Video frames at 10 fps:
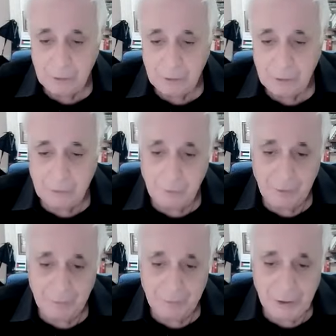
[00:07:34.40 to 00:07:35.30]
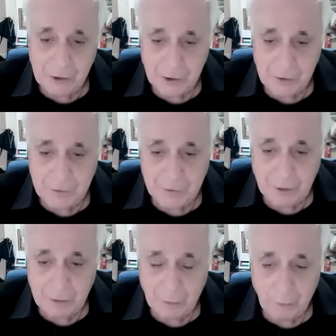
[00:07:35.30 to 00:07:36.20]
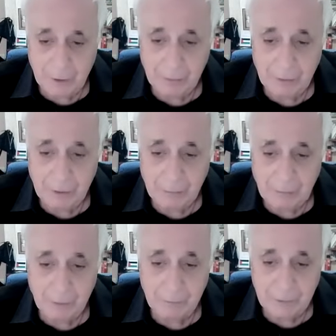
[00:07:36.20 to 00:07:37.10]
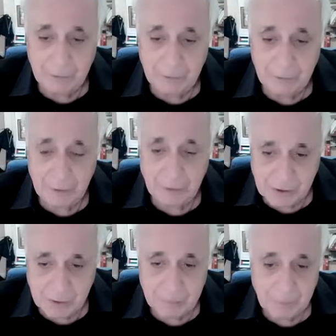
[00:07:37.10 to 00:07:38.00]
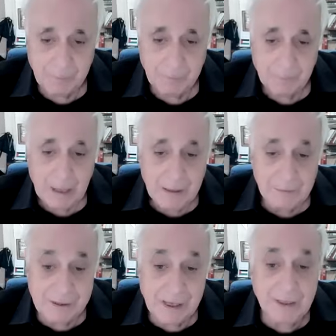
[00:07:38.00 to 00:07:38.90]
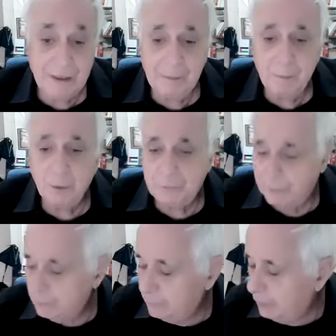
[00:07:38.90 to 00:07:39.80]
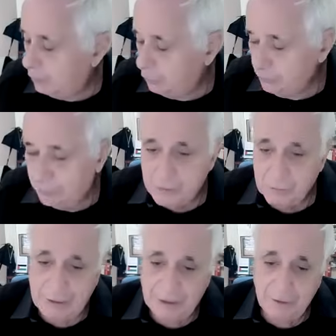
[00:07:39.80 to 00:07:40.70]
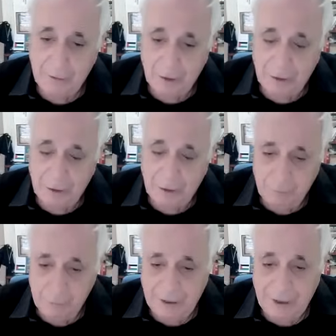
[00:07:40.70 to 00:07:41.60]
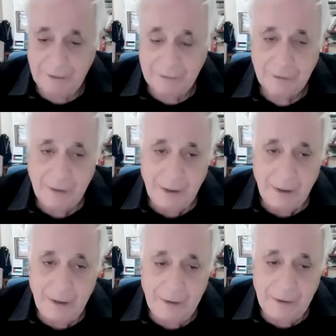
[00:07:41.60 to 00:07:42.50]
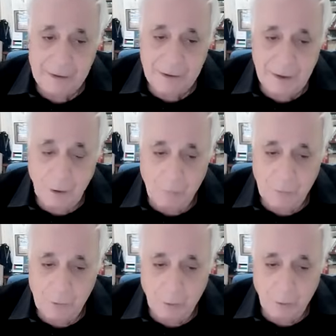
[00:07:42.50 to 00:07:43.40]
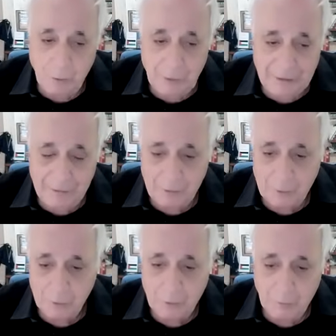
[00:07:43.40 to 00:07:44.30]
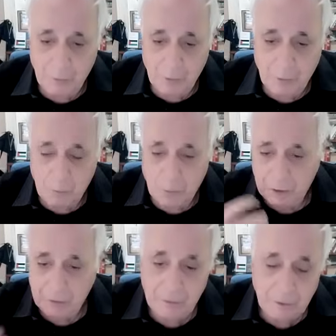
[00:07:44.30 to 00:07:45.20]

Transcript: to the villages that were around the strip. The second important context of 1948 is the overall attitude of the world